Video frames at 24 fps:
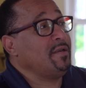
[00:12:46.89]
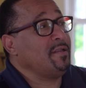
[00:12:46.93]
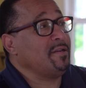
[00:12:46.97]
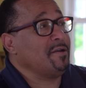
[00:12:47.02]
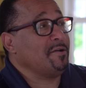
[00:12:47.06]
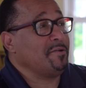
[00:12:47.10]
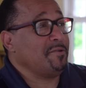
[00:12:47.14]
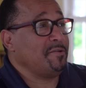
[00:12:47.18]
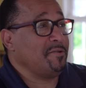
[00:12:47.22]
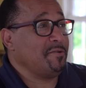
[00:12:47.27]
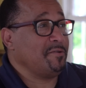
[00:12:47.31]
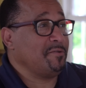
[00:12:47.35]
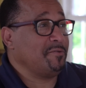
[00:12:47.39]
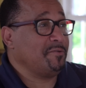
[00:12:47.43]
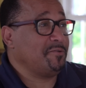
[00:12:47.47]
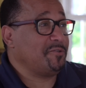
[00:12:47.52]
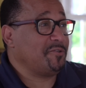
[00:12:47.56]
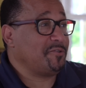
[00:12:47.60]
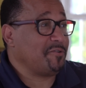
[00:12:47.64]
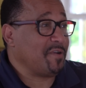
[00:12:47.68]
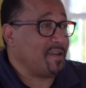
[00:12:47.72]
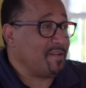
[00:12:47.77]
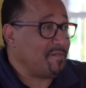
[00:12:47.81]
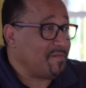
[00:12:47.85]
you know, you
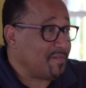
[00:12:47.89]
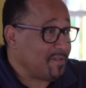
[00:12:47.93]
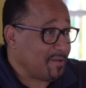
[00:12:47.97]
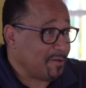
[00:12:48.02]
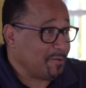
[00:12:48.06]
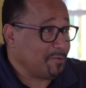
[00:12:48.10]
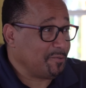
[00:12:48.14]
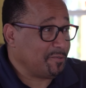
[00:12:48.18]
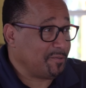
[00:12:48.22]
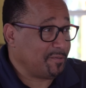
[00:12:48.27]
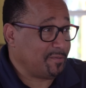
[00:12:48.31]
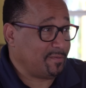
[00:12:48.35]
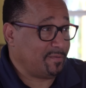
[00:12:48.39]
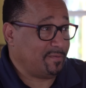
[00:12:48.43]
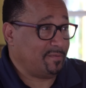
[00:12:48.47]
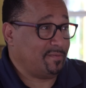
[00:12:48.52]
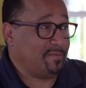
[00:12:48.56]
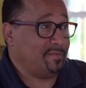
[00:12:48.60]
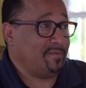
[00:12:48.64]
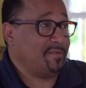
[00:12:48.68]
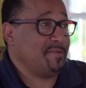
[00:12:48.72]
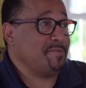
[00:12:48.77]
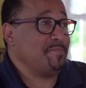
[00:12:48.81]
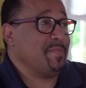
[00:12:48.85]
straight folks,
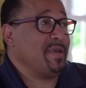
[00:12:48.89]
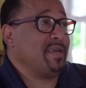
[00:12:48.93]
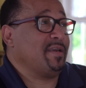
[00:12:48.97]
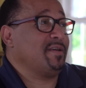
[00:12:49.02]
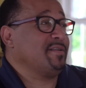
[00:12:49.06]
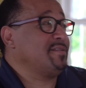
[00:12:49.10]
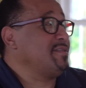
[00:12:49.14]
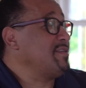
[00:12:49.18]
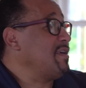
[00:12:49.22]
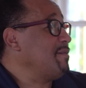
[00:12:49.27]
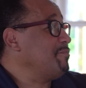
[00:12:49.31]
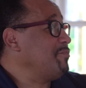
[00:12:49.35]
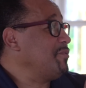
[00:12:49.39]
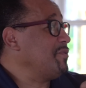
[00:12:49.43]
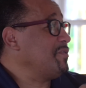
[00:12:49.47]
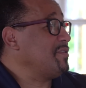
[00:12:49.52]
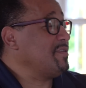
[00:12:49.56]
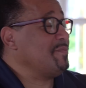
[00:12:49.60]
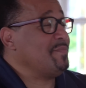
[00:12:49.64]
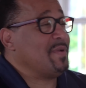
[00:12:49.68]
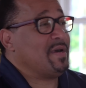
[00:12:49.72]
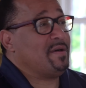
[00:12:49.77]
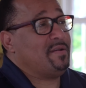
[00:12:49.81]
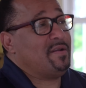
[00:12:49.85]
you make
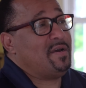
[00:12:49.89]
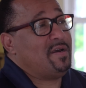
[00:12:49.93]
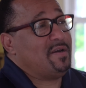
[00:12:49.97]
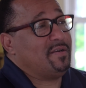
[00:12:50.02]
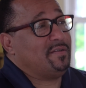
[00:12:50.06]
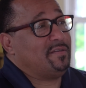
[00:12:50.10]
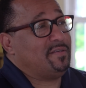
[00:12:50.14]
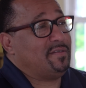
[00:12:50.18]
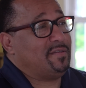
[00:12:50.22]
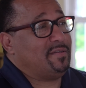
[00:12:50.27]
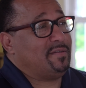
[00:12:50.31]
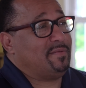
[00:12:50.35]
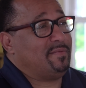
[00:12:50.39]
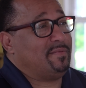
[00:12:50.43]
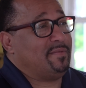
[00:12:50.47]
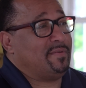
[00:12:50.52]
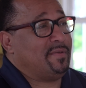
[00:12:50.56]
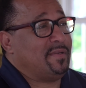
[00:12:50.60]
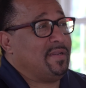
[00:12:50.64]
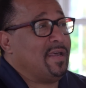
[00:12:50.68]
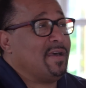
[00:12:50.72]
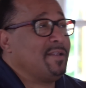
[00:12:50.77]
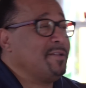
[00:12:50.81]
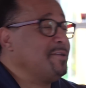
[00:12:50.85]
assumptions about us,
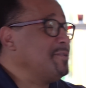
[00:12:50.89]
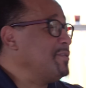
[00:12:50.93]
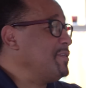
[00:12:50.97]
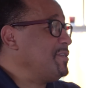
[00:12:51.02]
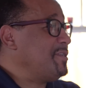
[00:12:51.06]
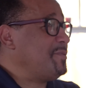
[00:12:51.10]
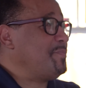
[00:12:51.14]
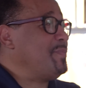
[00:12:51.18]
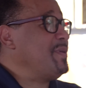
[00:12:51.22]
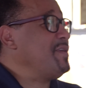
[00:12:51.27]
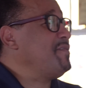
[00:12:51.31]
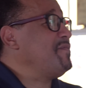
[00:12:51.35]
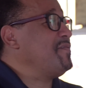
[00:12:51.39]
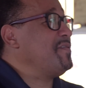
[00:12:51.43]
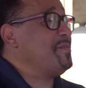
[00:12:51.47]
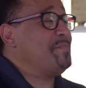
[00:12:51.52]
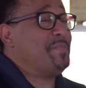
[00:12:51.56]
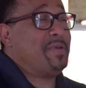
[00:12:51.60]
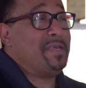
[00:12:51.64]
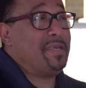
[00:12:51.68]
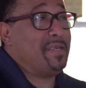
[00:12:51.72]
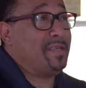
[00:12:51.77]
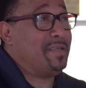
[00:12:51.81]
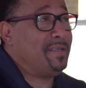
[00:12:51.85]
and I'll only speak for
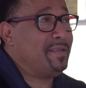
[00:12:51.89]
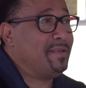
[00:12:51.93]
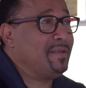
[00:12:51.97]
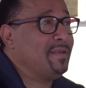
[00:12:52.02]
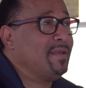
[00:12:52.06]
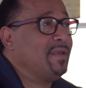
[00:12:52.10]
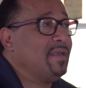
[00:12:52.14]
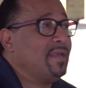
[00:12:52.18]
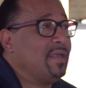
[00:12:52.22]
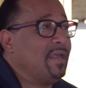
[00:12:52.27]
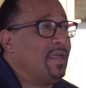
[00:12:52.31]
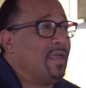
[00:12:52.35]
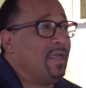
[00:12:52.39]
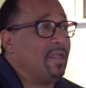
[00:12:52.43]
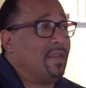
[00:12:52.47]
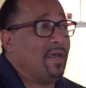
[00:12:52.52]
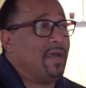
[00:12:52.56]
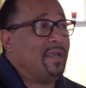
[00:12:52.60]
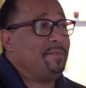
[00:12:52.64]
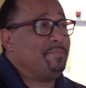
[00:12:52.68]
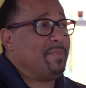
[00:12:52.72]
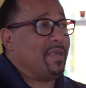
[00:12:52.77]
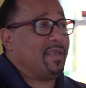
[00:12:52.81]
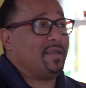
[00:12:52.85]
me, and
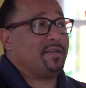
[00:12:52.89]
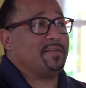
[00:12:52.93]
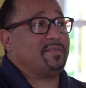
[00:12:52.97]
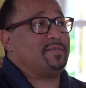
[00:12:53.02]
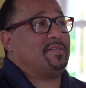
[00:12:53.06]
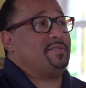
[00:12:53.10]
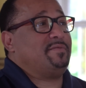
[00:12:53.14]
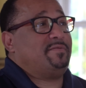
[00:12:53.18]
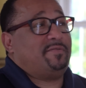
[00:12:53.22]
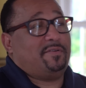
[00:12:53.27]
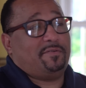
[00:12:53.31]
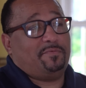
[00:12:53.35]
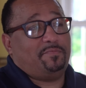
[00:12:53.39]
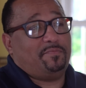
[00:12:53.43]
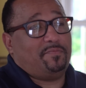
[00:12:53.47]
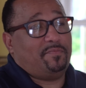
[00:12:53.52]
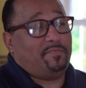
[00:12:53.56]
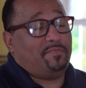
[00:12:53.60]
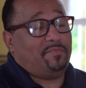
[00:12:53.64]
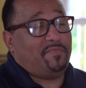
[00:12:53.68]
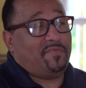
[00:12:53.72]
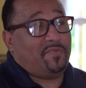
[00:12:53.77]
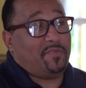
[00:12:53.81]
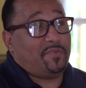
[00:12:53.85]
I make assumptions.
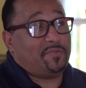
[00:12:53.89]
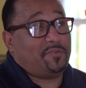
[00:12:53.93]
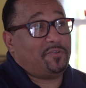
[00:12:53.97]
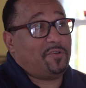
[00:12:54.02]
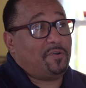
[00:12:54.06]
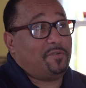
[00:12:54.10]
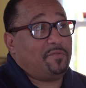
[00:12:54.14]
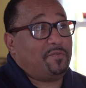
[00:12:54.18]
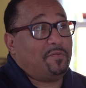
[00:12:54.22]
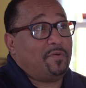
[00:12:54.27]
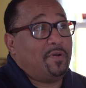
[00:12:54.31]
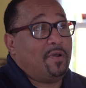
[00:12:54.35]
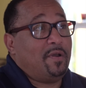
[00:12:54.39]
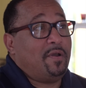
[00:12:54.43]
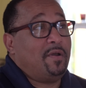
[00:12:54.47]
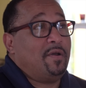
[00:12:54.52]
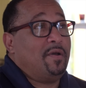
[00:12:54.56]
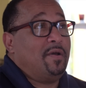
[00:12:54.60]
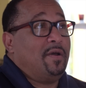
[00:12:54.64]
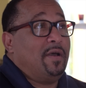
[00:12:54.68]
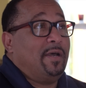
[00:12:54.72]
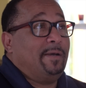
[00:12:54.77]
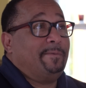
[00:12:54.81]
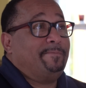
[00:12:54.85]
So
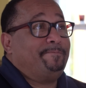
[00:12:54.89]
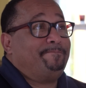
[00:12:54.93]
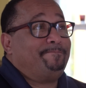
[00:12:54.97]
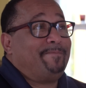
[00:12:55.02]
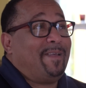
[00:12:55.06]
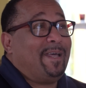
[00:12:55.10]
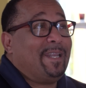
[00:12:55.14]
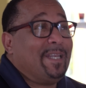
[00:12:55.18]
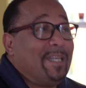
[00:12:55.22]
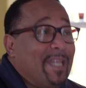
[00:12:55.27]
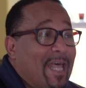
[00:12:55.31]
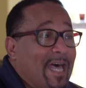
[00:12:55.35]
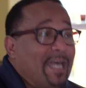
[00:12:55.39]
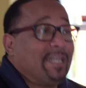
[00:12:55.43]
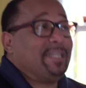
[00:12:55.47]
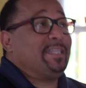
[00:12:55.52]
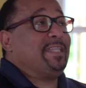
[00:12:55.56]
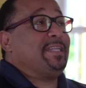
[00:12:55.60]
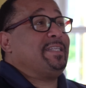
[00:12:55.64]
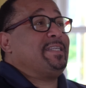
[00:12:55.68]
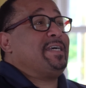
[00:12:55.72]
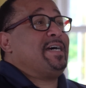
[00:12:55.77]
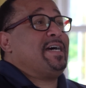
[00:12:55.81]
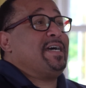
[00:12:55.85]
a lot
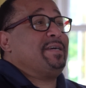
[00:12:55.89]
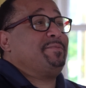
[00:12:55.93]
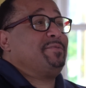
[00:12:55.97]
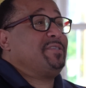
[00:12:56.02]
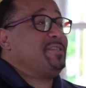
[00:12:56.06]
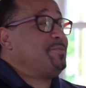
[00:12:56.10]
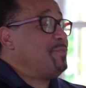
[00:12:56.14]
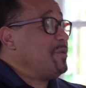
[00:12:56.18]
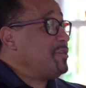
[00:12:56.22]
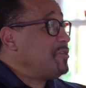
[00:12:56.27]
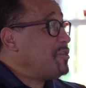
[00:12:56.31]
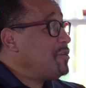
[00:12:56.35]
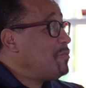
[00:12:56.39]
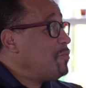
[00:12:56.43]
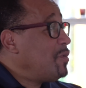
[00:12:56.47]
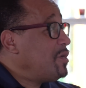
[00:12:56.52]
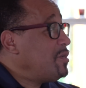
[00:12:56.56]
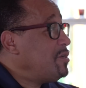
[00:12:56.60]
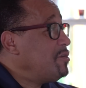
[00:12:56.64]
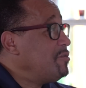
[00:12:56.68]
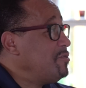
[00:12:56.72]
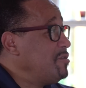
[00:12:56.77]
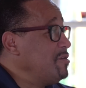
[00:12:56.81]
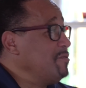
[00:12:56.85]
of the times, especially
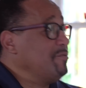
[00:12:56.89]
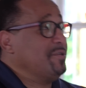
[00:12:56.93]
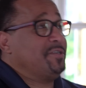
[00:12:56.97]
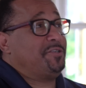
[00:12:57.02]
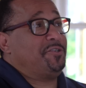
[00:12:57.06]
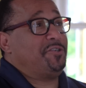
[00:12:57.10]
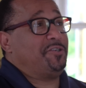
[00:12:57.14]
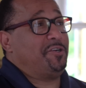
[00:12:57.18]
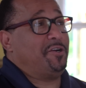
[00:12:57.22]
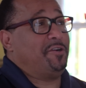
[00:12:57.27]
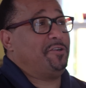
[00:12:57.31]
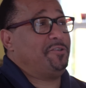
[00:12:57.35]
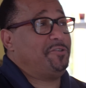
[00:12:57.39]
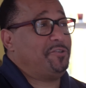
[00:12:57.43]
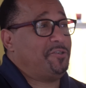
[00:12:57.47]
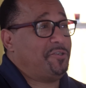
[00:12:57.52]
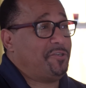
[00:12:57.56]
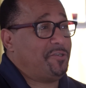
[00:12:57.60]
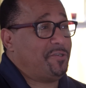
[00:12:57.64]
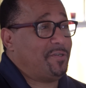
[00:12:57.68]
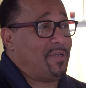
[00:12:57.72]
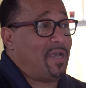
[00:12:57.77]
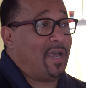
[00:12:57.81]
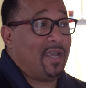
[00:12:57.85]
when you're new at
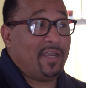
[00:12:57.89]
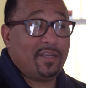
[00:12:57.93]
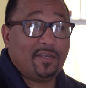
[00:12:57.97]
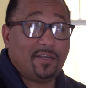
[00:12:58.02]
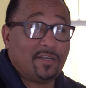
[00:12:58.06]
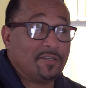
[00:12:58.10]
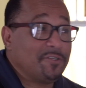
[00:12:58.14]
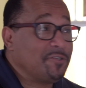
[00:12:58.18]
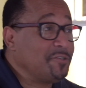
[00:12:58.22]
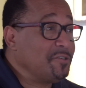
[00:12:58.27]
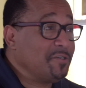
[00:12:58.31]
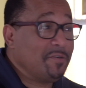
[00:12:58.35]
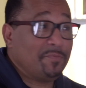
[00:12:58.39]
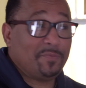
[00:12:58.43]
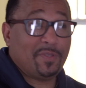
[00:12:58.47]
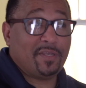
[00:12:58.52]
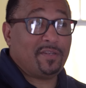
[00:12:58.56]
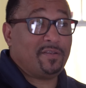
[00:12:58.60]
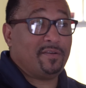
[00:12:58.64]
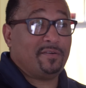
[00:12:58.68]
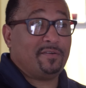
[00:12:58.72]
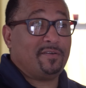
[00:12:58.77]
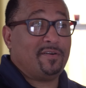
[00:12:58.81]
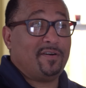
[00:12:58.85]
church, I assume
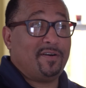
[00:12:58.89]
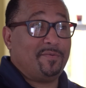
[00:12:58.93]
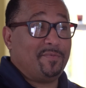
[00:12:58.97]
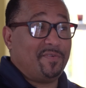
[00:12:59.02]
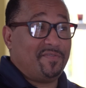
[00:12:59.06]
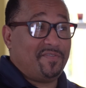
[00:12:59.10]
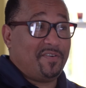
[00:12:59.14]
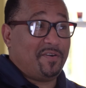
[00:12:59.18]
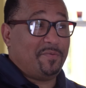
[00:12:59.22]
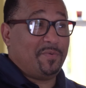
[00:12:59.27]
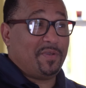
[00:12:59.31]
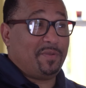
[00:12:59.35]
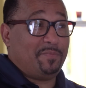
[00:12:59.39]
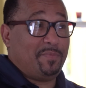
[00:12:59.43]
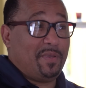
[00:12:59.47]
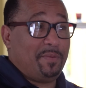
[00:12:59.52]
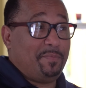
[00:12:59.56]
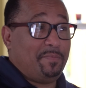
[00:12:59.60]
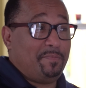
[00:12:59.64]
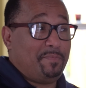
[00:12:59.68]
that you're a homophobic